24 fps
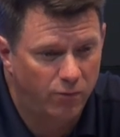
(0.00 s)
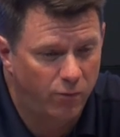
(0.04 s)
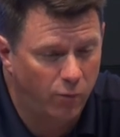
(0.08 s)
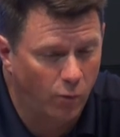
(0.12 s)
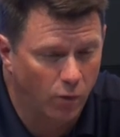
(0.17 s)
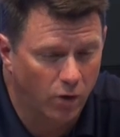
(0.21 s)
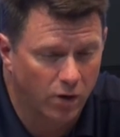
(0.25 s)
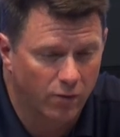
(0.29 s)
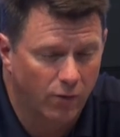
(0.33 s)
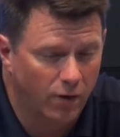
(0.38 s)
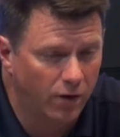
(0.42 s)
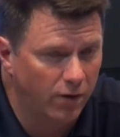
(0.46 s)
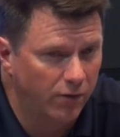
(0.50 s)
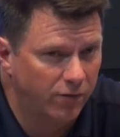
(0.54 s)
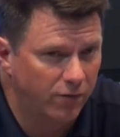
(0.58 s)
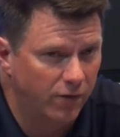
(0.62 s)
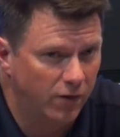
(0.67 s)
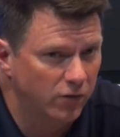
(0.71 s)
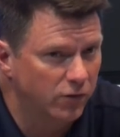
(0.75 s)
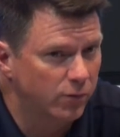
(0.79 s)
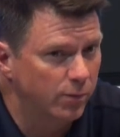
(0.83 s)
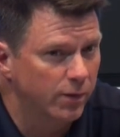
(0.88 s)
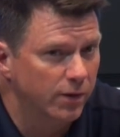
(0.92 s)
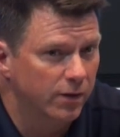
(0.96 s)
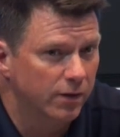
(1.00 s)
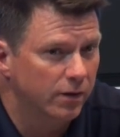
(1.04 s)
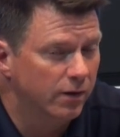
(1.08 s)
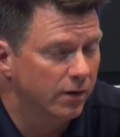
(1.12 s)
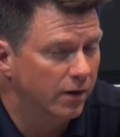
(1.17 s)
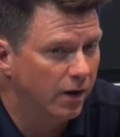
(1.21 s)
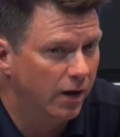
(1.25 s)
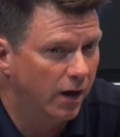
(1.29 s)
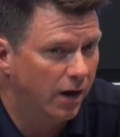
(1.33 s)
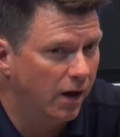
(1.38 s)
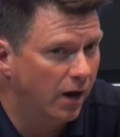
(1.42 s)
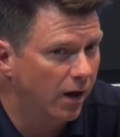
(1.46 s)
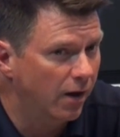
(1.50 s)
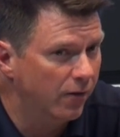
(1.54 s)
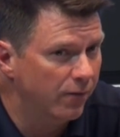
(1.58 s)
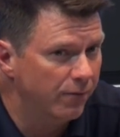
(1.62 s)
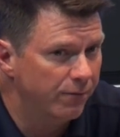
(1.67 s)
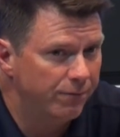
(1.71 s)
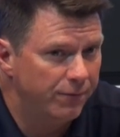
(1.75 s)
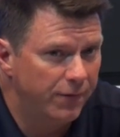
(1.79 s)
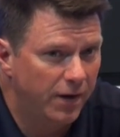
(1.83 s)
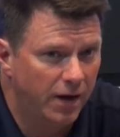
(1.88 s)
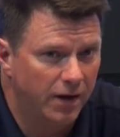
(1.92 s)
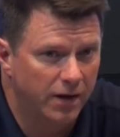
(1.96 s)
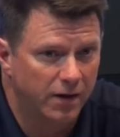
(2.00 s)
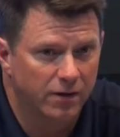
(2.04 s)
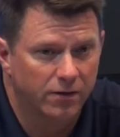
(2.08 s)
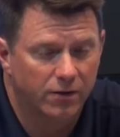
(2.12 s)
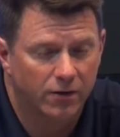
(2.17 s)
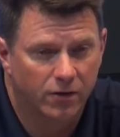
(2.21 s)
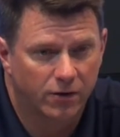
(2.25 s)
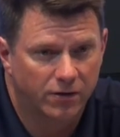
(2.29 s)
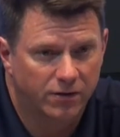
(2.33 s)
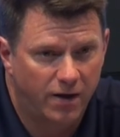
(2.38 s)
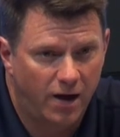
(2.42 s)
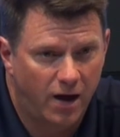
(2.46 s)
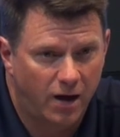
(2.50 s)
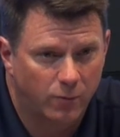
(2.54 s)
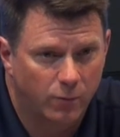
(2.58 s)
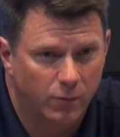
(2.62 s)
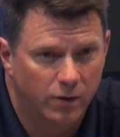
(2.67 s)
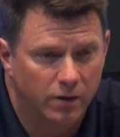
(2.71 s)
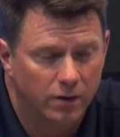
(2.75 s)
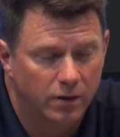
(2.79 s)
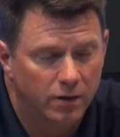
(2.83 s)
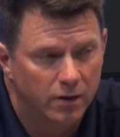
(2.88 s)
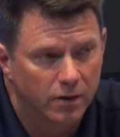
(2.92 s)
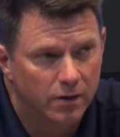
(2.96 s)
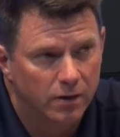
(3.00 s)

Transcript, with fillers: four of our defensemen um, and the other attackmen.